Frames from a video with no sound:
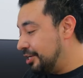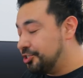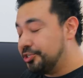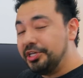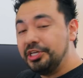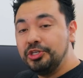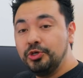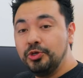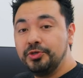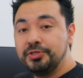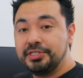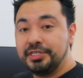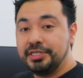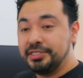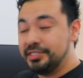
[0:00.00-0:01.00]
actually
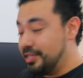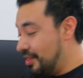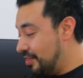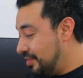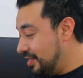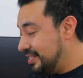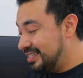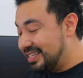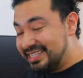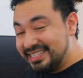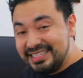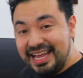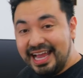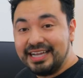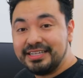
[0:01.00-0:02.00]
uses these
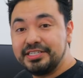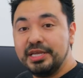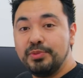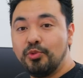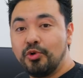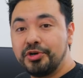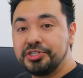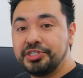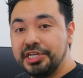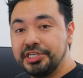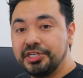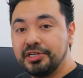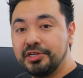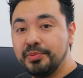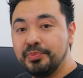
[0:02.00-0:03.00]
exact same
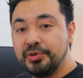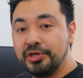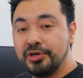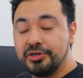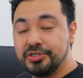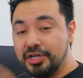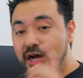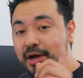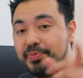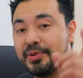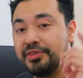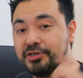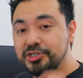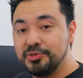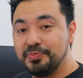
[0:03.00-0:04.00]
workstation computers up
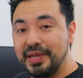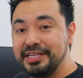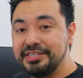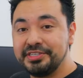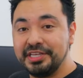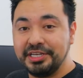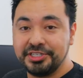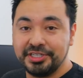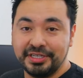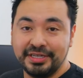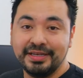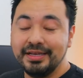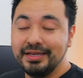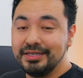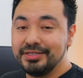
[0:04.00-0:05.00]
in their space
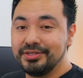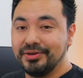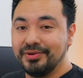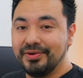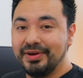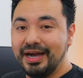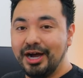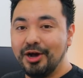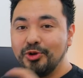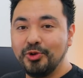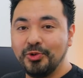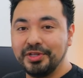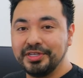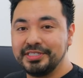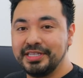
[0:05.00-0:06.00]
station. So how
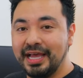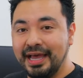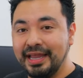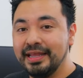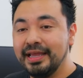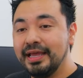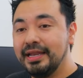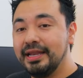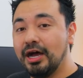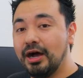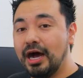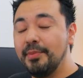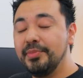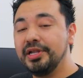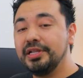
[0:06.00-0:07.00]
cool is that? Now,
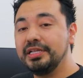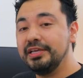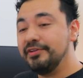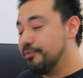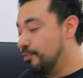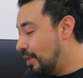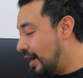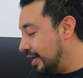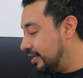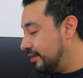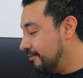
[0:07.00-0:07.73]
I'm gonna leave my